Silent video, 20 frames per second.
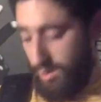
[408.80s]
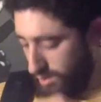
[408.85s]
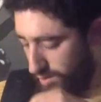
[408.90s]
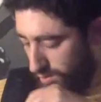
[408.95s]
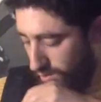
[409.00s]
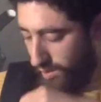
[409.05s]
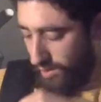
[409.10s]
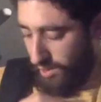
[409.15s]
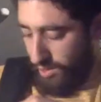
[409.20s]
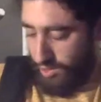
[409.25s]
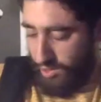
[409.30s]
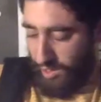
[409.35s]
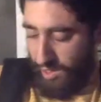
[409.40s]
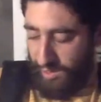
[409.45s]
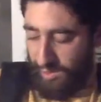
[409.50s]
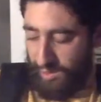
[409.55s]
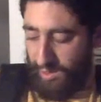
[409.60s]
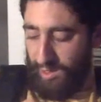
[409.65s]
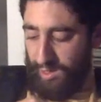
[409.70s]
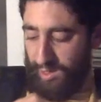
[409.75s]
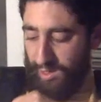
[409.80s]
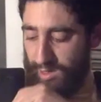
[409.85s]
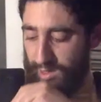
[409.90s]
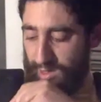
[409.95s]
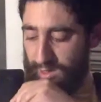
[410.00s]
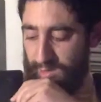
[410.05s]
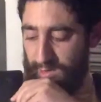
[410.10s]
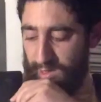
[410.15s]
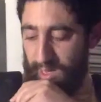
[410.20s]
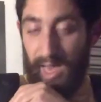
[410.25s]

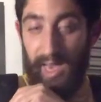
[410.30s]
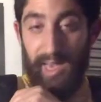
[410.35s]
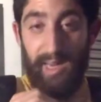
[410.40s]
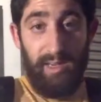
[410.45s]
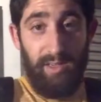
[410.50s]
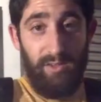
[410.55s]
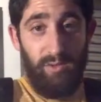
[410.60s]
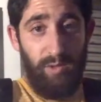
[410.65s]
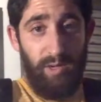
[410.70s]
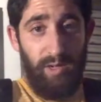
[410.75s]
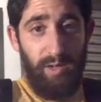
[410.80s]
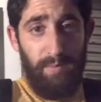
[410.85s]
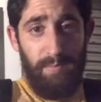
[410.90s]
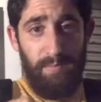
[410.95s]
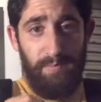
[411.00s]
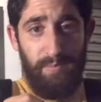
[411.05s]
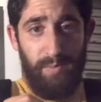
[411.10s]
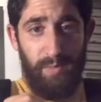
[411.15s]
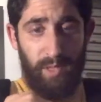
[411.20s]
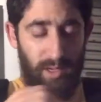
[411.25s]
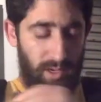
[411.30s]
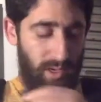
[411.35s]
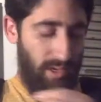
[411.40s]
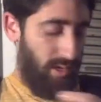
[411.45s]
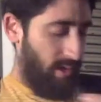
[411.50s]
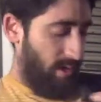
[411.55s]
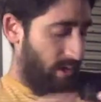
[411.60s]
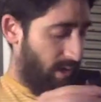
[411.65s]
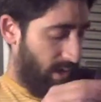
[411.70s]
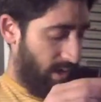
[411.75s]
the height as well.
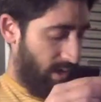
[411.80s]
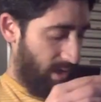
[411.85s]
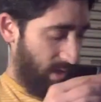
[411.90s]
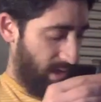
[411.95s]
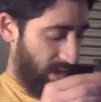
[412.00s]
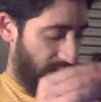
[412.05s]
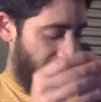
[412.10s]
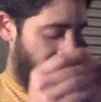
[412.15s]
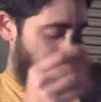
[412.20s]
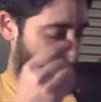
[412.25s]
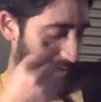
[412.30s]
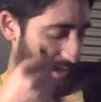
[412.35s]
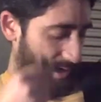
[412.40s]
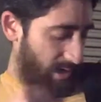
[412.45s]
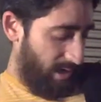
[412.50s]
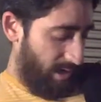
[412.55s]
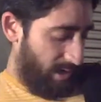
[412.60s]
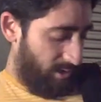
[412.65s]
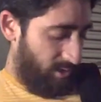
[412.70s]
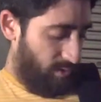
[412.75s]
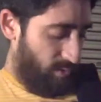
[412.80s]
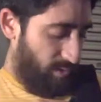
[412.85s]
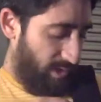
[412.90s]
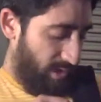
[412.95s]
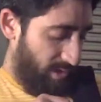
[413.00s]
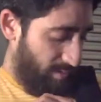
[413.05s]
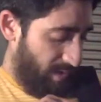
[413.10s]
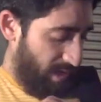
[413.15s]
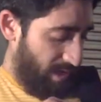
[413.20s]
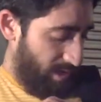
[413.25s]
And another cool
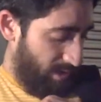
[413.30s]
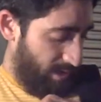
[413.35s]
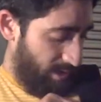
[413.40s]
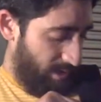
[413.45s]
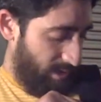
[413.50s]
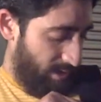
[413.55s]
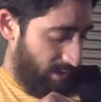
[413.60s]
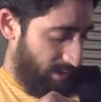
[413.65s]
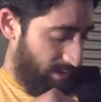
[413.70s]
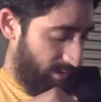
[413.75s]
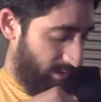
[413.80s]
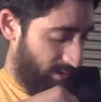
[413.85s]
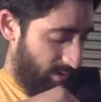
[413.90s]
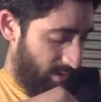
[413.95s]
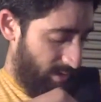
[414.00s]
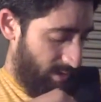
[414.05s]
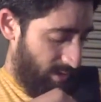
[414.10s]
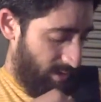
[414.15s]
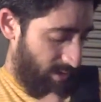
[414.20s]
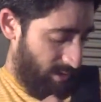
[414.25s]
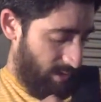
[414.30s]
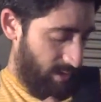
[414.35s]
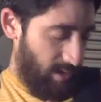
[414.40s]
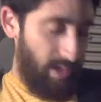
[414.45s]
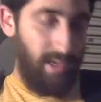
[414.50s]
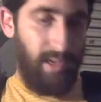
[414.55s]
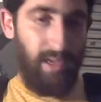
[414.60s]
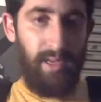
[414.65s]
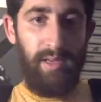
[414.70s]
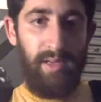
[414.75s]
thing about it is
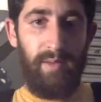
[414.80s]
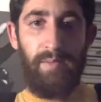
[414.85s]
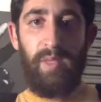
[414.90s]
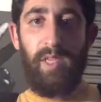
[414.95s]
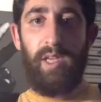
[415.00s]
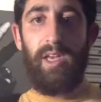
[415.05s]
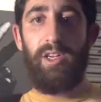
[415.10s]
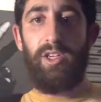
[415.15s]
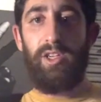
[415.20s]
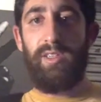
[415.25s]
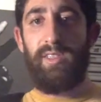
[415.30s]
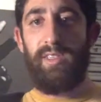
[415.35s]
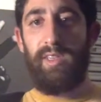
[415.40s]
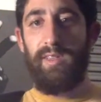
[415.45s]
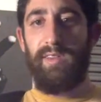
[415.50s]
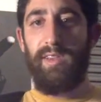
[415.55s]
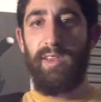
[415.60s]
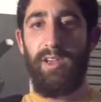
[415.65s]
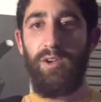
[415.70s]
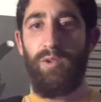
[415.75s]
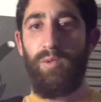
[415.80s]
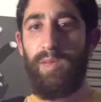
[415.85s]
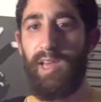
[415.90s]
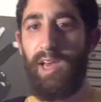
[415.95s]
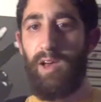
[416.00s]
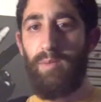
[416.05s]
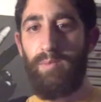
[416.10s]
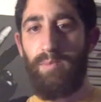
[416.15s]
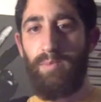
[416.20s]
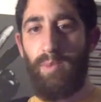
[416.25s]
it just sits here
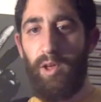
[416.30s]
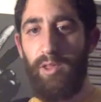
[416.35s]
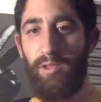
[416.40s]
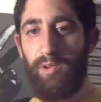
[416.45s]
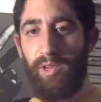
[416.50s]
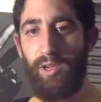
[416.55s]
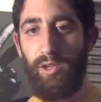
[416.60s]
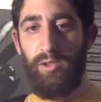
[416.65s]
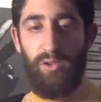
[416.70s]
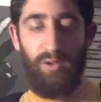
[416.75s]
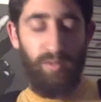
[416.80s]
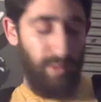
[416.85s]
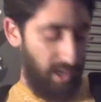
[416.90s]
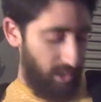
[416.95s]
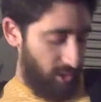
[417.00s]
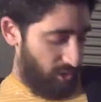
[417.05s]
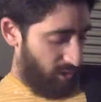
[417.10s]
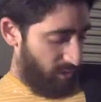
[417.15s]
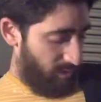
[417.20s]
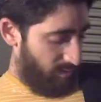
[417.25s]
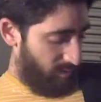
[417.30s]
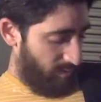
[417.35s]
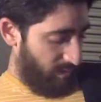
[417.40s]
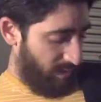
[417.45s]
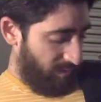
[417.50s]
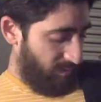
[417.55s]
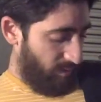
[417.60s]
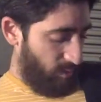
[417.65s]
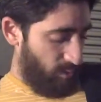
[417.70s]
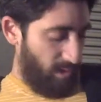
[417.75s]
without bothering you too much. But
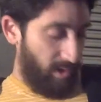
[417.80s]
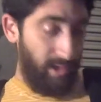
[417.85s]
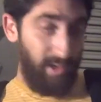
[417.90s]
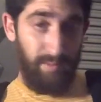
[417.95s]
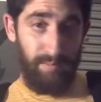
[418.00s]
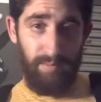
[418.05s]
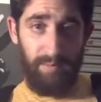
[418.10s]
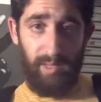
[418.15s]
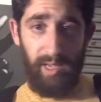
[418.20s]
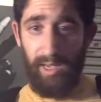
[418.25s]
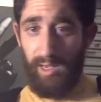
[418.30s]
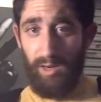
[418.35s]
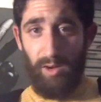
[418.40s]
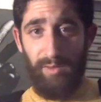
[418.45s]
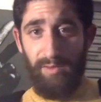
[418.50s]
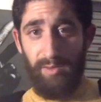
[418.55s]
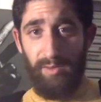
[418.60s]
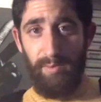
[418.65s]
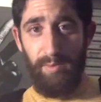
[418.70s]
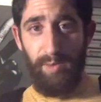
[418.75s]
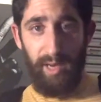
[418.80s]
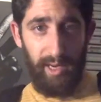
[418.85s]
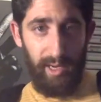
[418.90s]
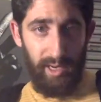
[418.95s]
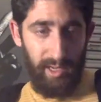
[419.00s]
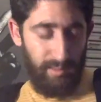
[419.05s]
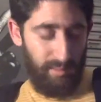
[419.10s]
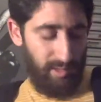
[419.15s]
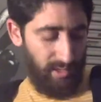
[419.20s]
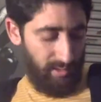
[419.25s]
if you want to take it off
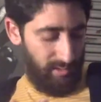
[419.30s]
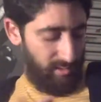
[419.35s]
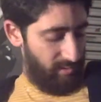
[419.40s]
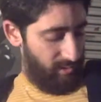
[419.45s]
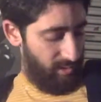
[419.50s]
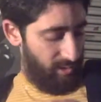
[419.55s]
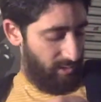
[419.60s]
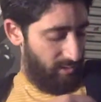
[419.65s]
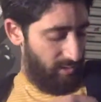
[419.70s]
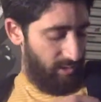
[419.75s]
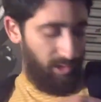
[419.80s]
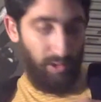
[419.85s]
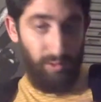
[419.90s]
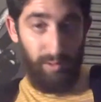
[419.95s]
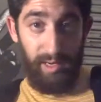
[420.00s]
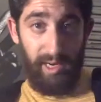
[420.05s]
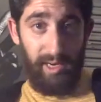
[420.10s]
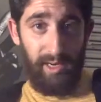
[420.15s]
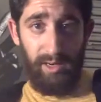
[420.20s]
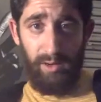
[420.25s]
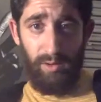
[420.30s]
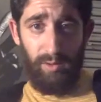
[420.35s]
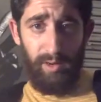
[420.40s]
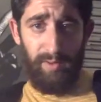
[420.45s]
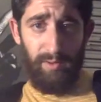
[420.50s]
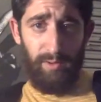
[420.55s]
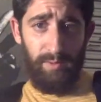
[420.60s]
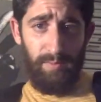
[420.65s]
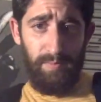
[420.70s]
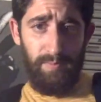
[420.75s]
completely because you don't need it or
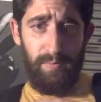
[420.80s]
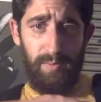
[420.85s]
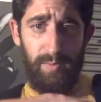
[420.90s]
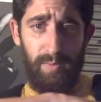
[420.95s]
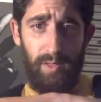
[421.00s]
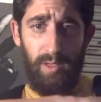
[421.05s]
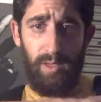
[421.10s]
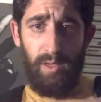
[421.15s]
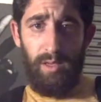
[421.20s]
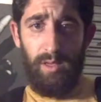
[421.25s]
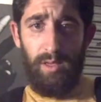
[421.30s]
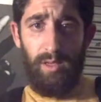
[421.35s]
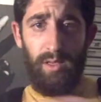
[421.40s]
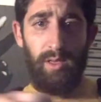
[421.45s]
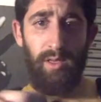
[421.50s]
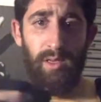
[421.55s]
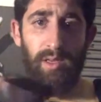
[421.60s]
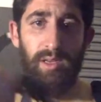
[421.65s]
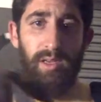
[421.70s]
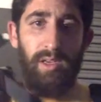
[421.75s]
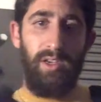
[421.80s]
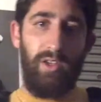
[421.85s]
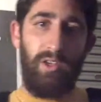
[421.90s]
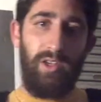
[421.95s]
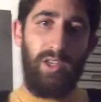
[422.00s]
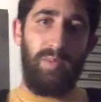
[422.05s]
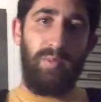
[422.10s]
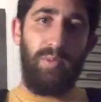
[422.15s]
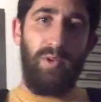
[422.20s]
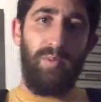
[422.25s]
whatever, you
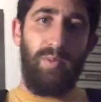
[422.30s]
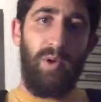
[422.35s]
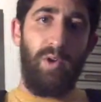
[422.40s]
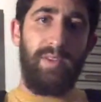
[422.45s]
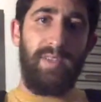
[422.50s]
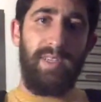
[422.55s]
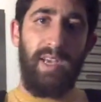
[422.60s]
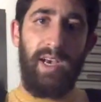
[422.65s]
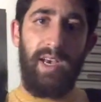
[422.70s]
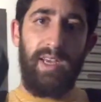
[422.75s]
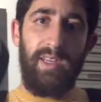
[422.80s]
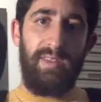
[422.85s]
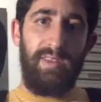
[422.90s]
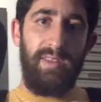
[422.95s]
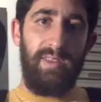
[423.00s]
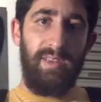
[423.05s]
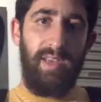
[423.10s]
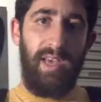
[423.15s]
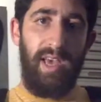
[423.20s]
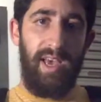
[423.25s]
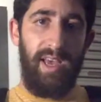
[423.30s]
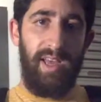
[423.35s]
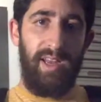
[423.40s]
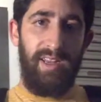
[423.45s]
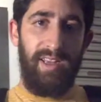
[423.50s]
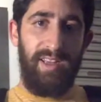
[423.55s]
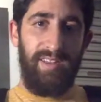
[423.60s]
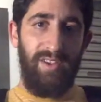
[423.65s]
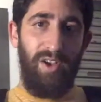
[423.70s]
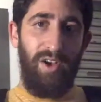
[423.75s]
just pull both sides and
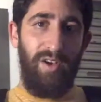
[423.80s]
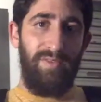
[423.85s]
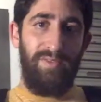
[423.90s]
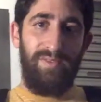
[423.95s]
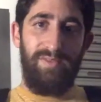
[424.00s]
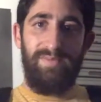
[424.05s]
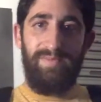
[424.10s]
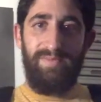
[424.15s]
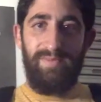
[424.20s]
it's off.